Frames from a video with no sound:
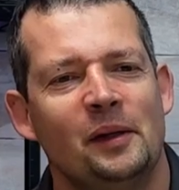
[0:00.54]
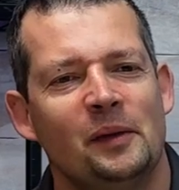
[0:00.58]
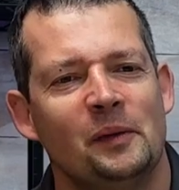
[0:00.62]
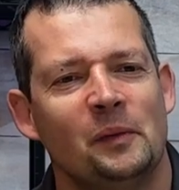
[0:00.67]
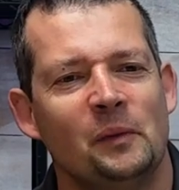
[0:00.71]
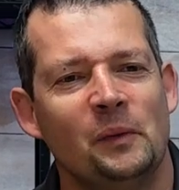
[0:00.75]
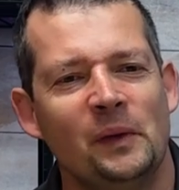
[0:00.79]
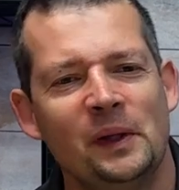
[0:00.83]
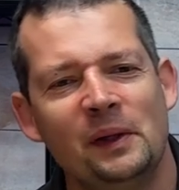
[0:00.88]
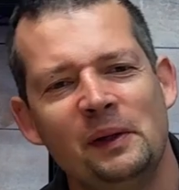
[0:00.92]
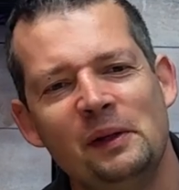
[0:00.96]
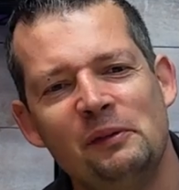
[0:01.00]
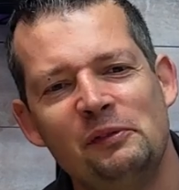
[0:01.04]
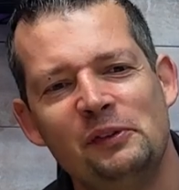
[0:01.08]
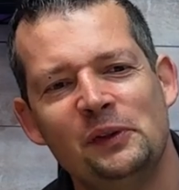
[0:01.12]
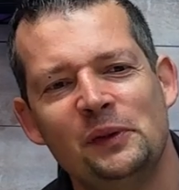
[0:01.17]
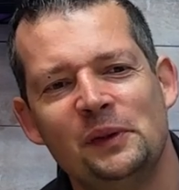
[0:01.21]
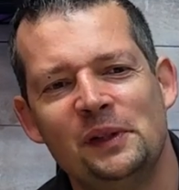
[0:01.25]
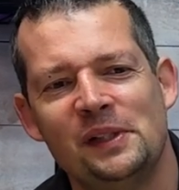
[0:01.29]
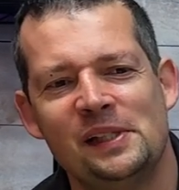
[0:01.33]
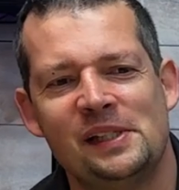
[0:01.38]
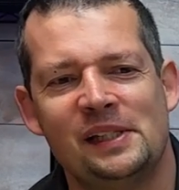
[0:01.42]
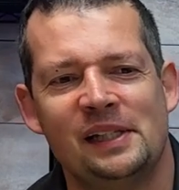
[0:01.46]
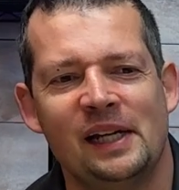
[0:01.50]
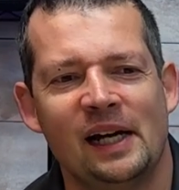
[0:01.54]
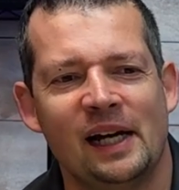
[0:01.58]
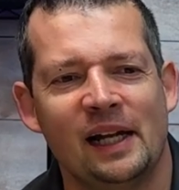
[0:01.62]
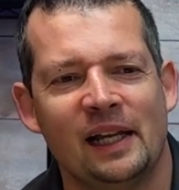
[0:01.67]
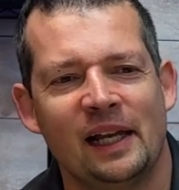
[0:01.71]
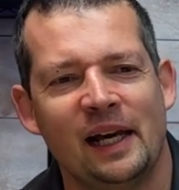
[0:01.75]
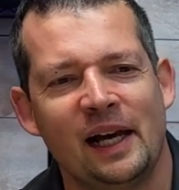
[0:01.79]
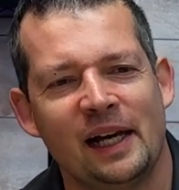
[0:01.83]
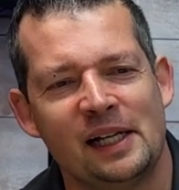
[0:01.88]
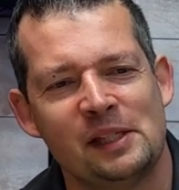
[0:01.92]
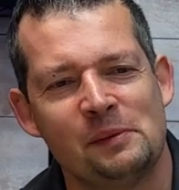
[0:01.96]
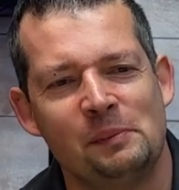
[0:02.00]
We reviewed this Dell
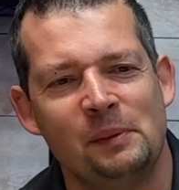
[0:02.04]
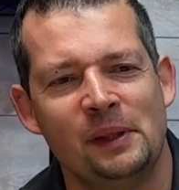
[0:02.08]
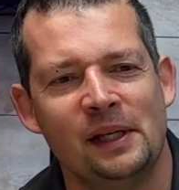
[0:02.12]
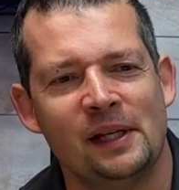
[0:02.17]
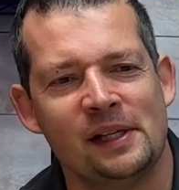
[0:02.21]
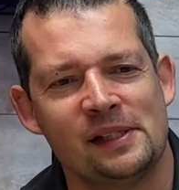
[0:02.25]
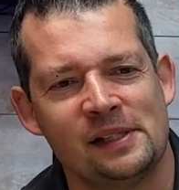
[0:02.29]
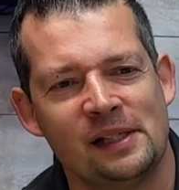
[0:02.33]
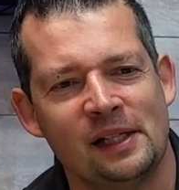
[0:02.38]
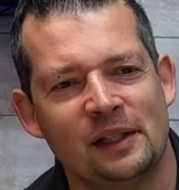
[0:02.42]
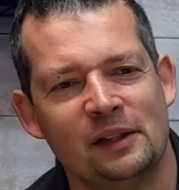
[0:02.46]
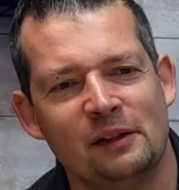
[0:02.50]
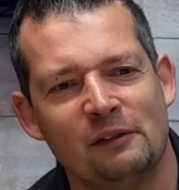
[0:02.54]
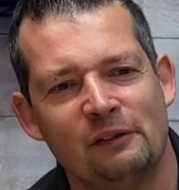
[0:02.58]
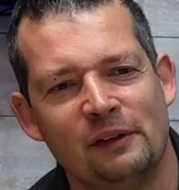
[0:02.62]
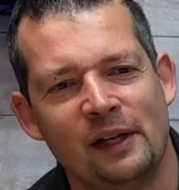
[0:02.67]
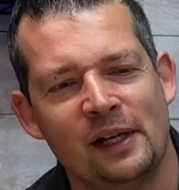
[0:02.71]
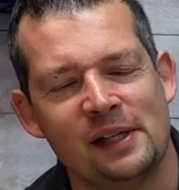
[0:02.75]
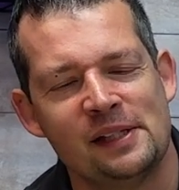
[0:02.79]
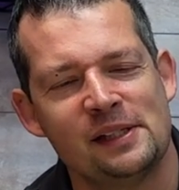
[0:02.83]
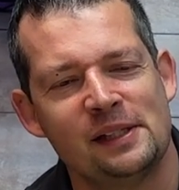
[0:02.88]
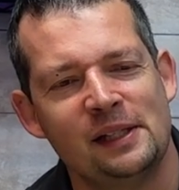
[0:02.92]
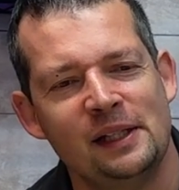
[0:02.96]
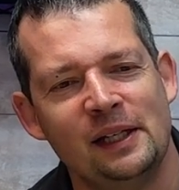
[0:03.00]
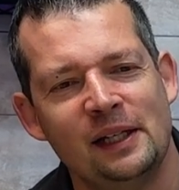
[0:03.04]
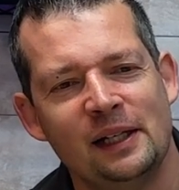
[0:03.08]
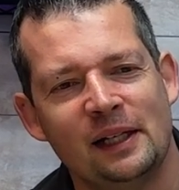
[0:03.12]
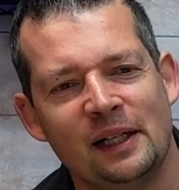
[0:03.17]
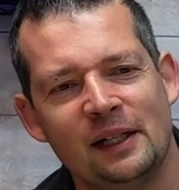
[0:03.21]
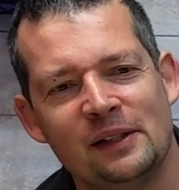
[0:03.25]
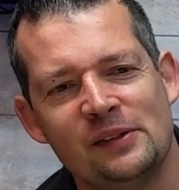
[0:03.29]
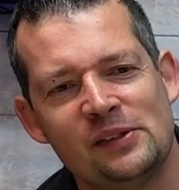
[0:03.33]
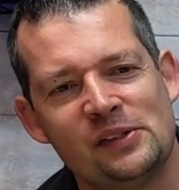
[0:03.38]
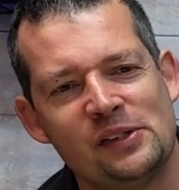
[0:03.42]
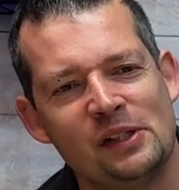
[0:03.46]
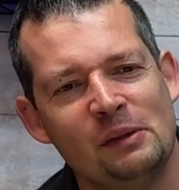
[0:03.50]
XPS end of last year
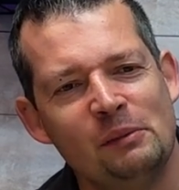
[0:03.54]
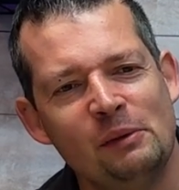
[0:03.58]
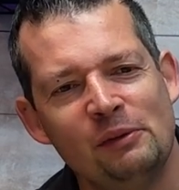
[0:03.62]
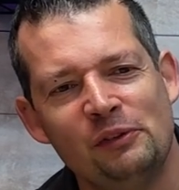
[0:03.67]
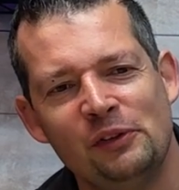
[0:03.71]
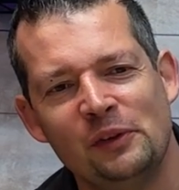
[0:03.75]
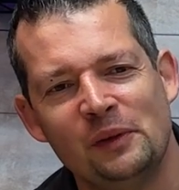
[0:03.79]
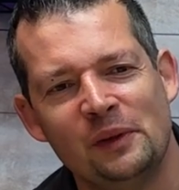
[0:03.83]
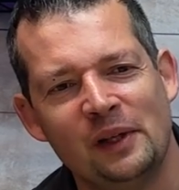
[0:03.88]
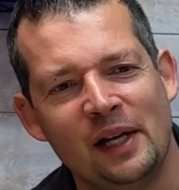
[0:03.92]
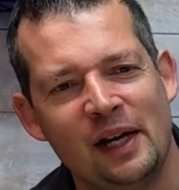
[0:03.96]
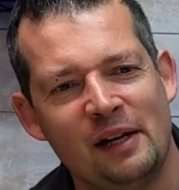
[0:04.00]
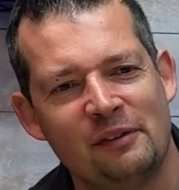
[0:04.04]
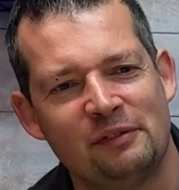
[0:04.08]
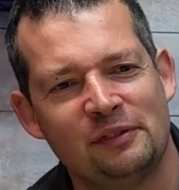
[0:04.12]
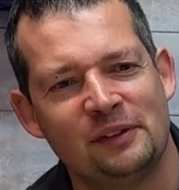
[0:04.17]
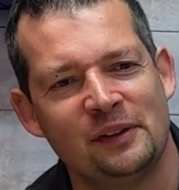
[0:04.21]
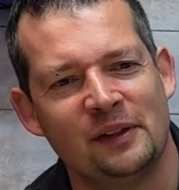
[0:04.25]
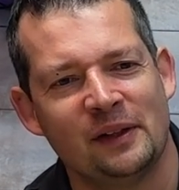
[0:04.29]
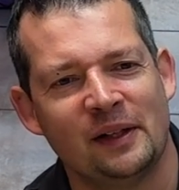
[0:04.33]
and some of you left